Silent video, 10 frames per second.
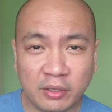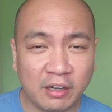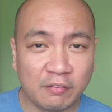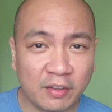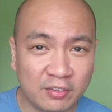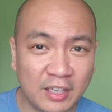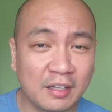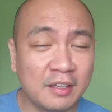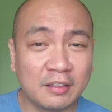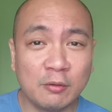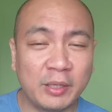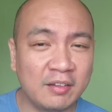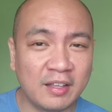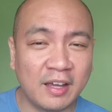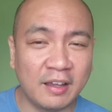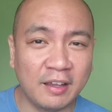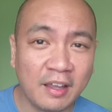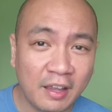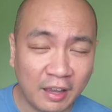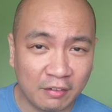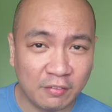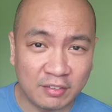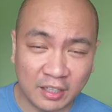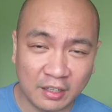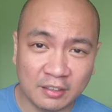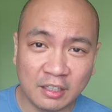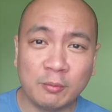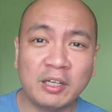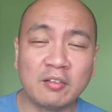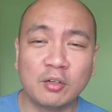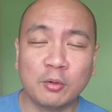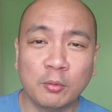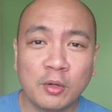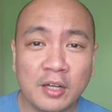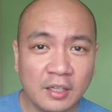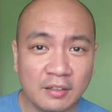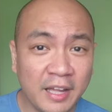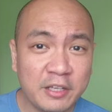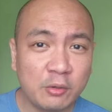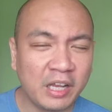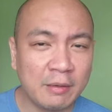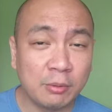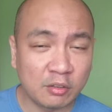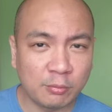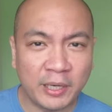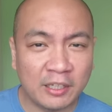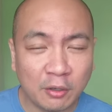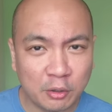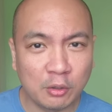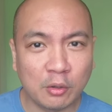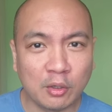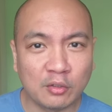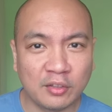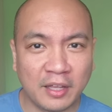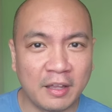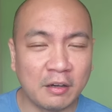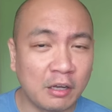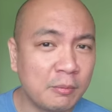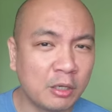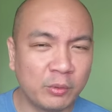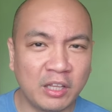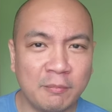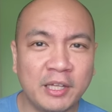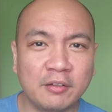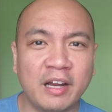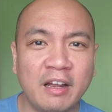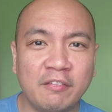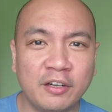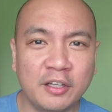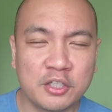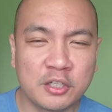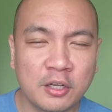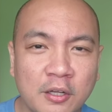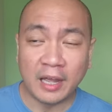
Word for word: you are investing a little when it's high, investing a little when it's low, then you're able to spread out your cost and come out with a better average.